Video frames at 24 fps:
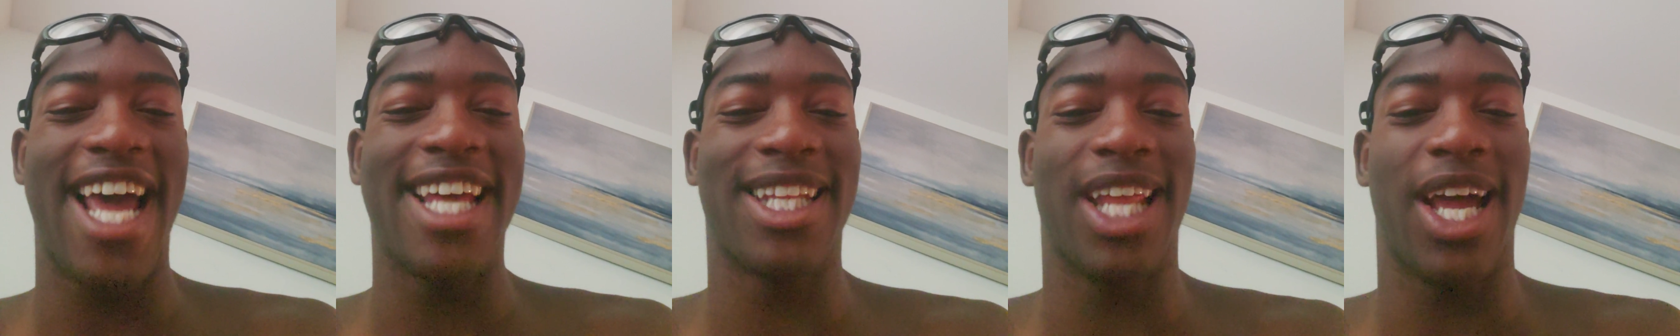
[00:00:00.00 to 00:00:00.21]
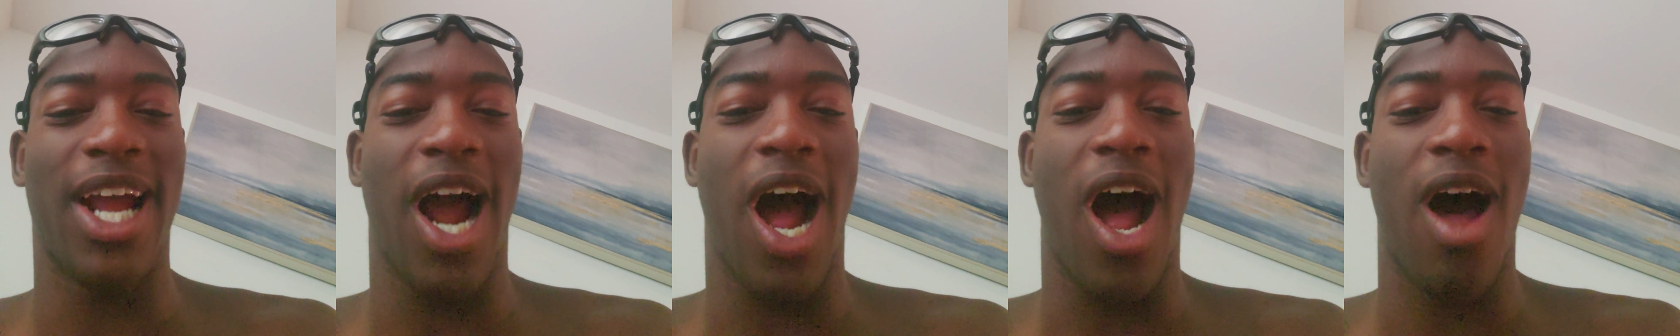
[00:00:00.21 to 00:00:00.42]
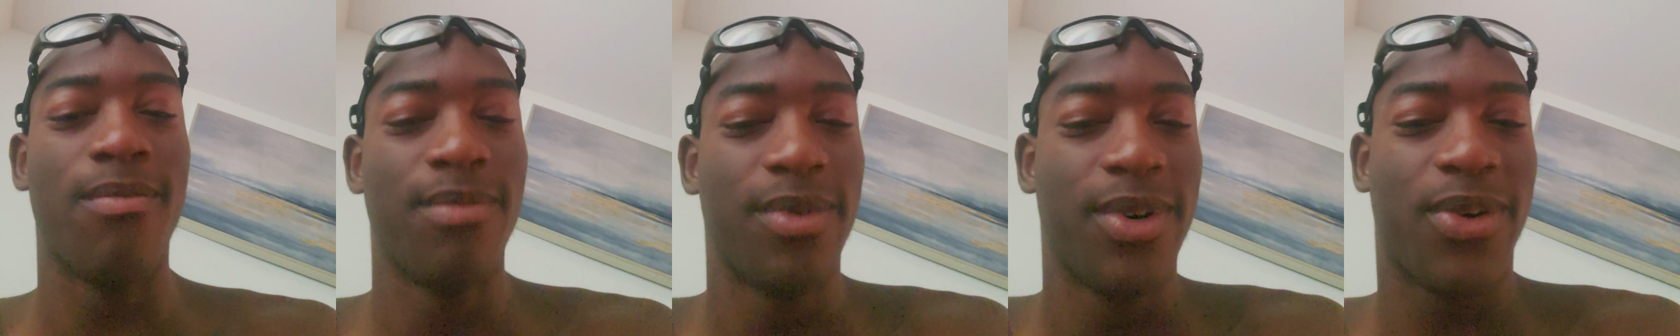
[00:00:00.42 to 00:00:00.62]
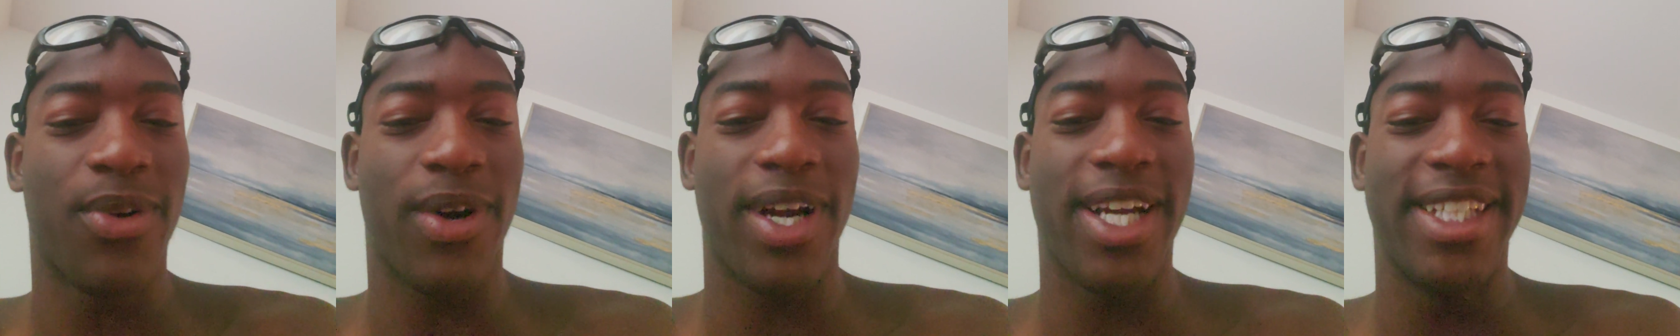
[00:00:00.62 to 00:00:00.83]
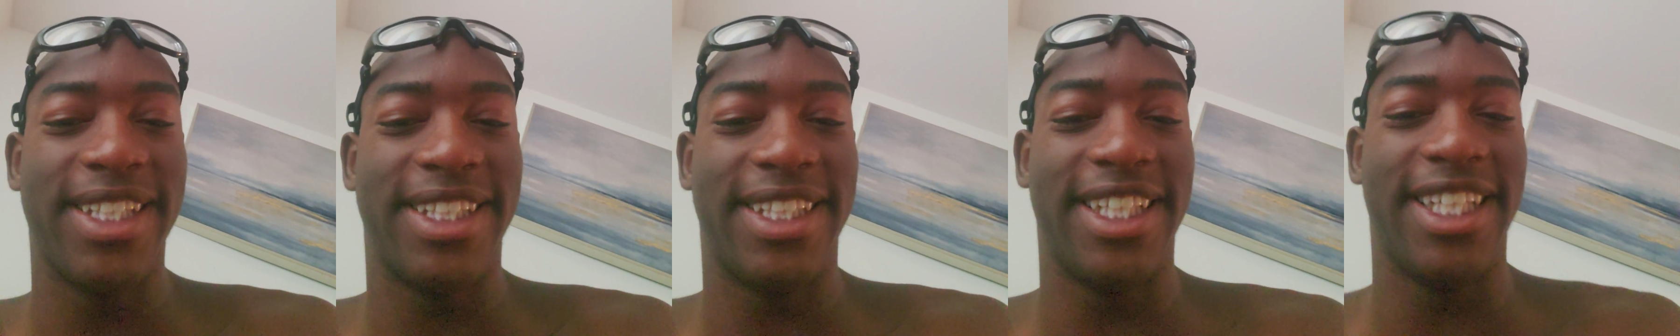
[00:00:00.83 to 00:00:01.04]
Like, I'm
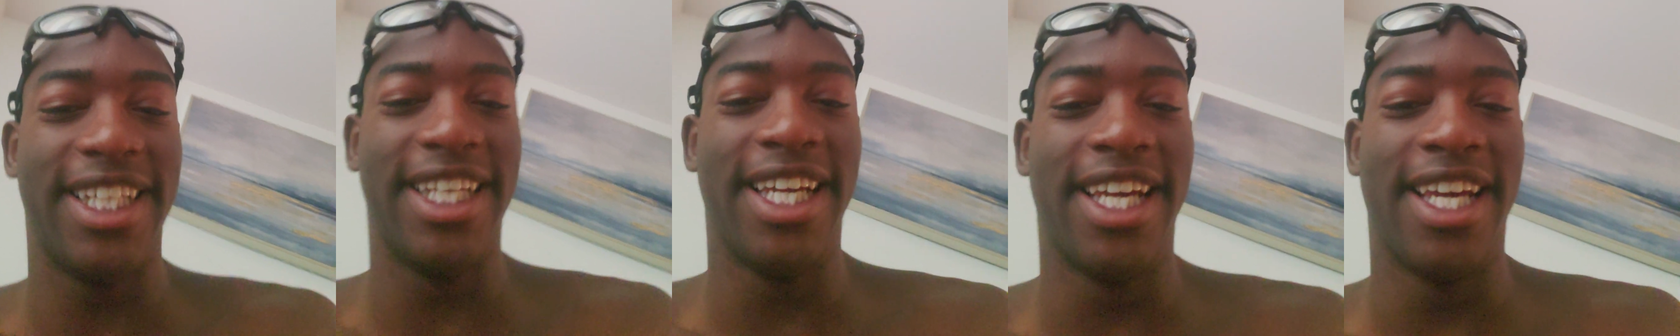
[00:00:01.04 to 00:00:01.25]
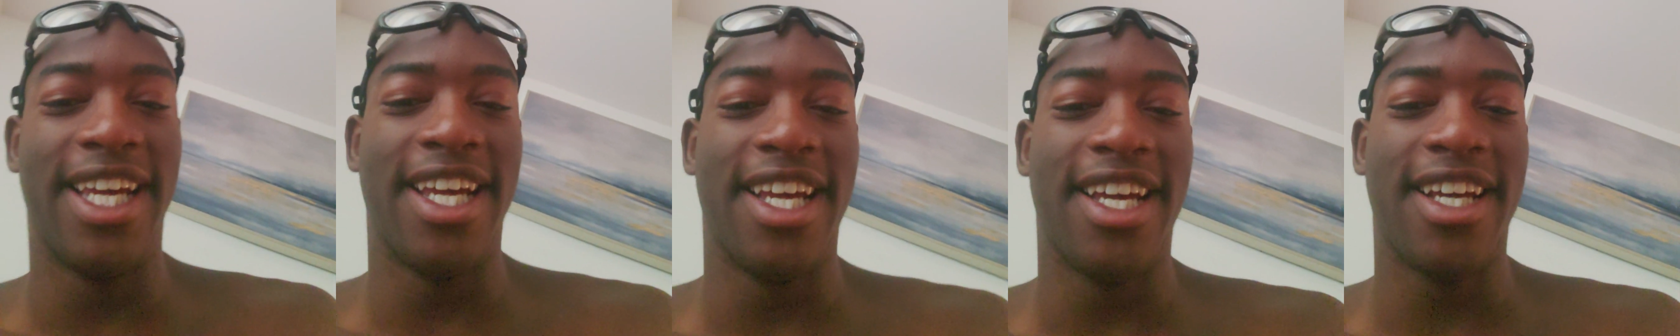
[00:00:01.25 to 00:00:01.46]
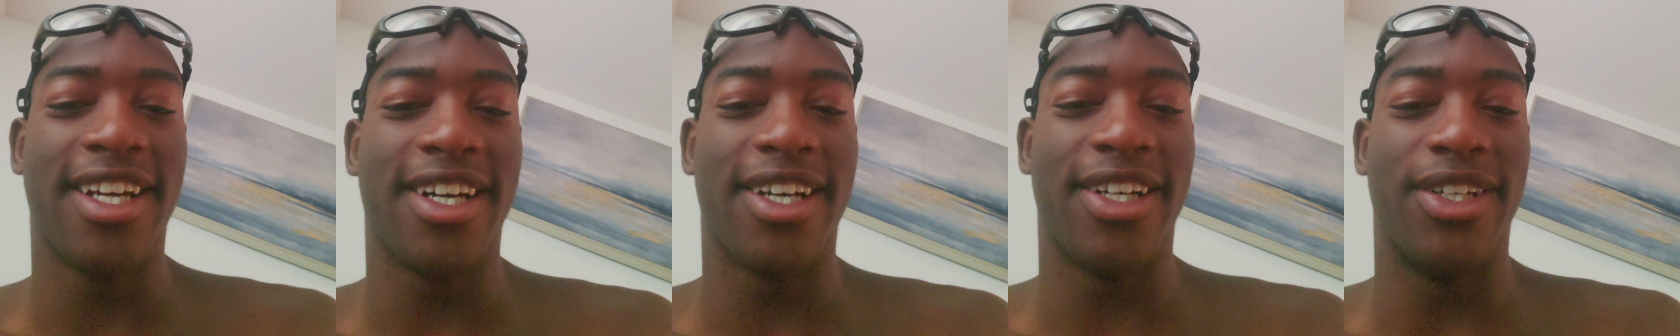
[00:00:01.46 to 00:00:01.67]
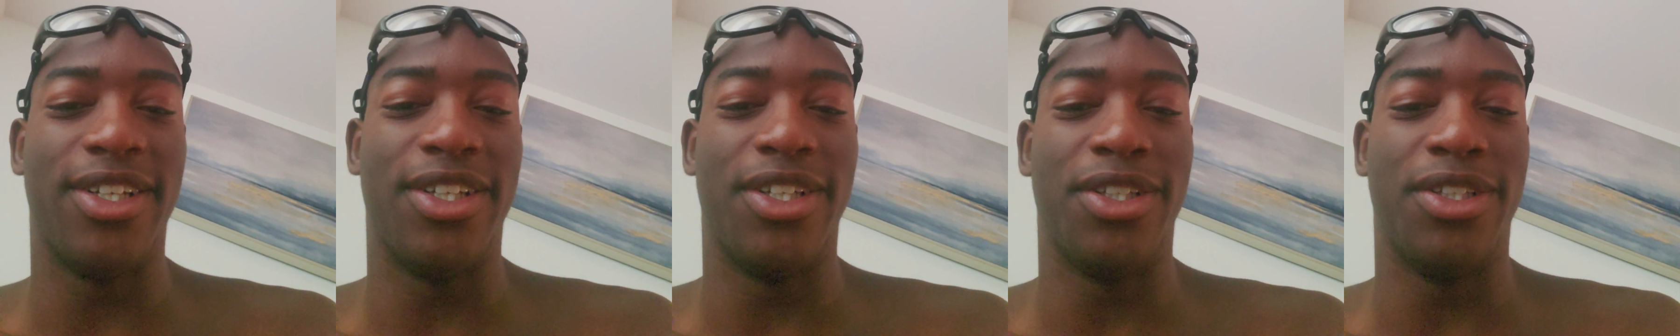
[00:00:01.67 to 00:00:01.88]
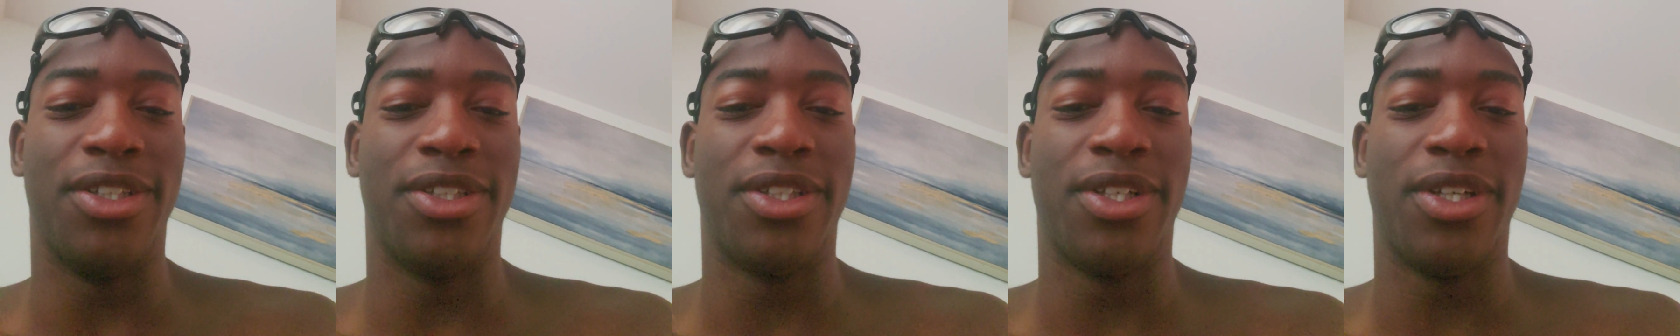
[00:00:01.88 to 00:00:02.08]
crazy
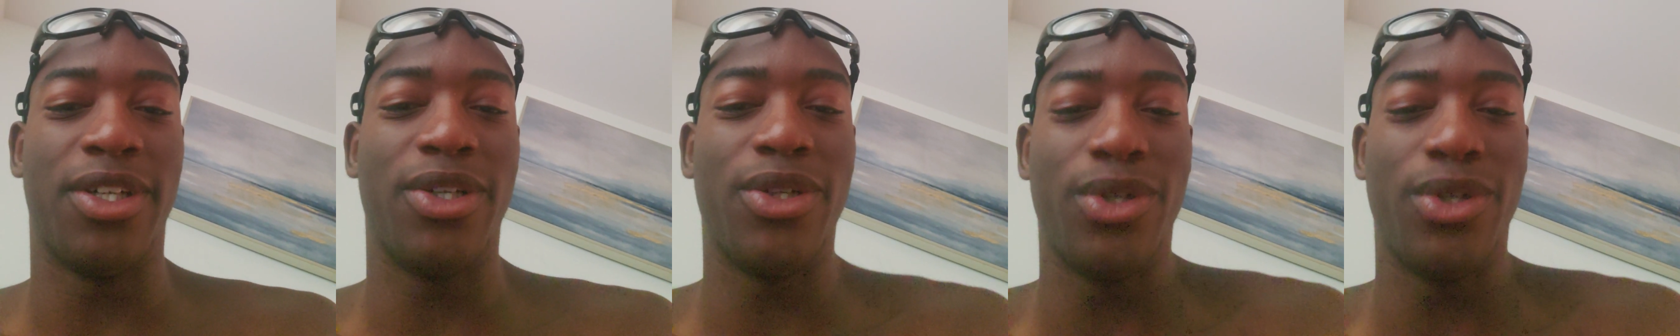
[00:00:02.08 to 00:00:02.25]
because